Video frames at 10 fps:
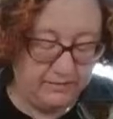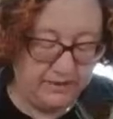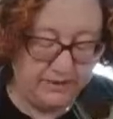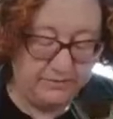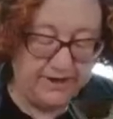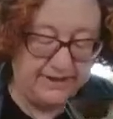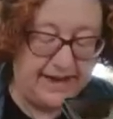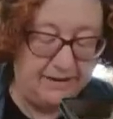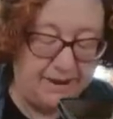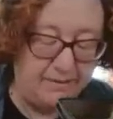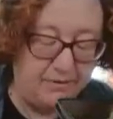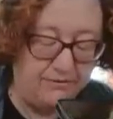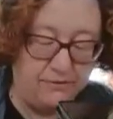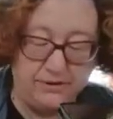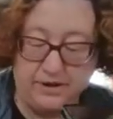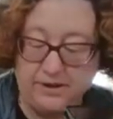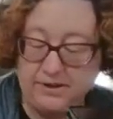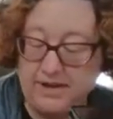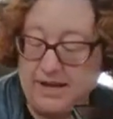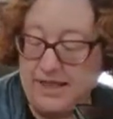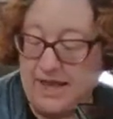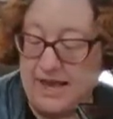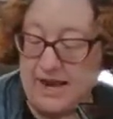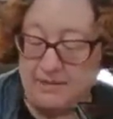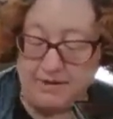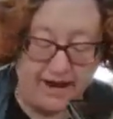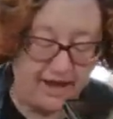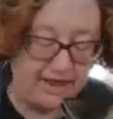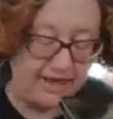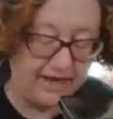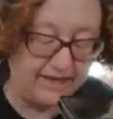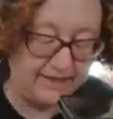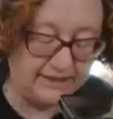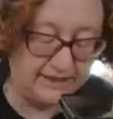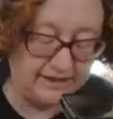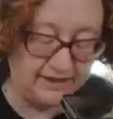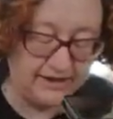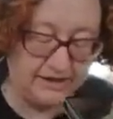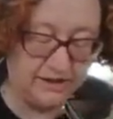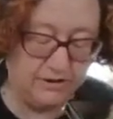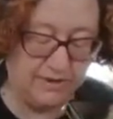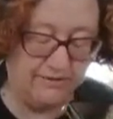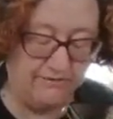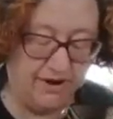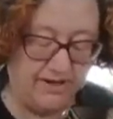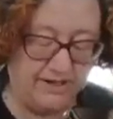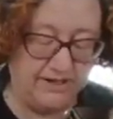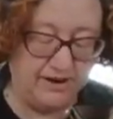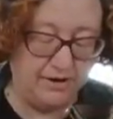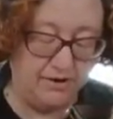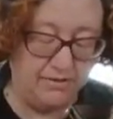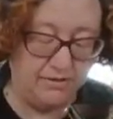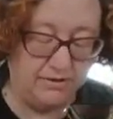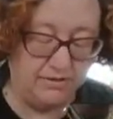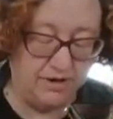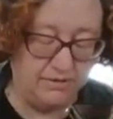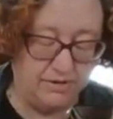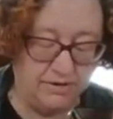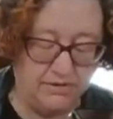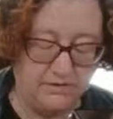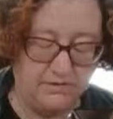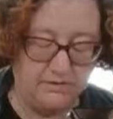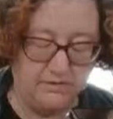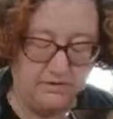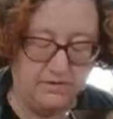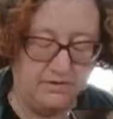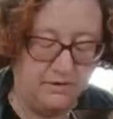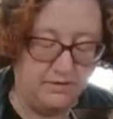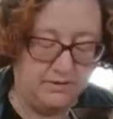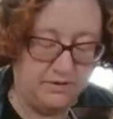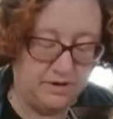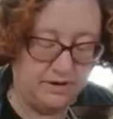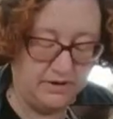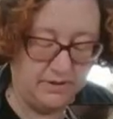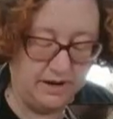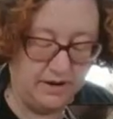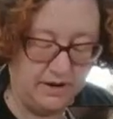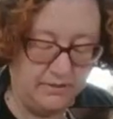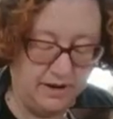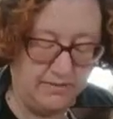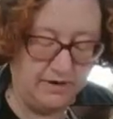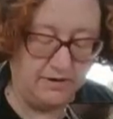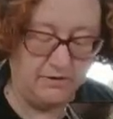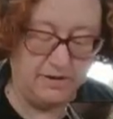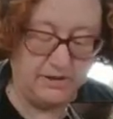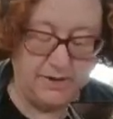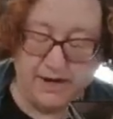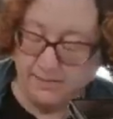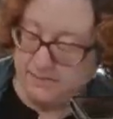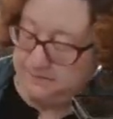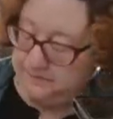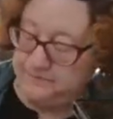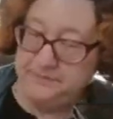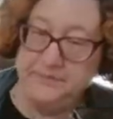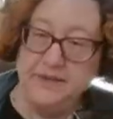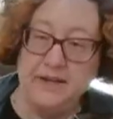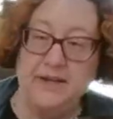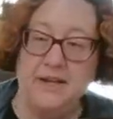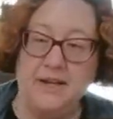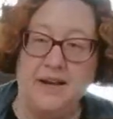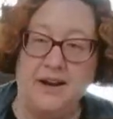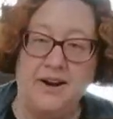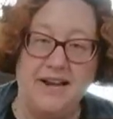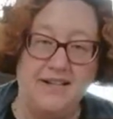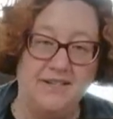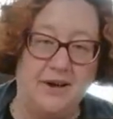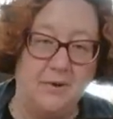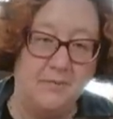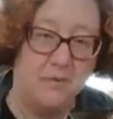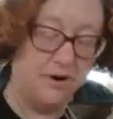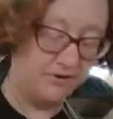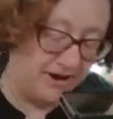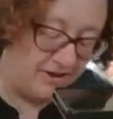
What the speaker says: Wasn't the right side of my bone folder. And then I'm going to add this to my front. Oh, so cute. Not this way or this way. I'm going to do it this way. All right, so more green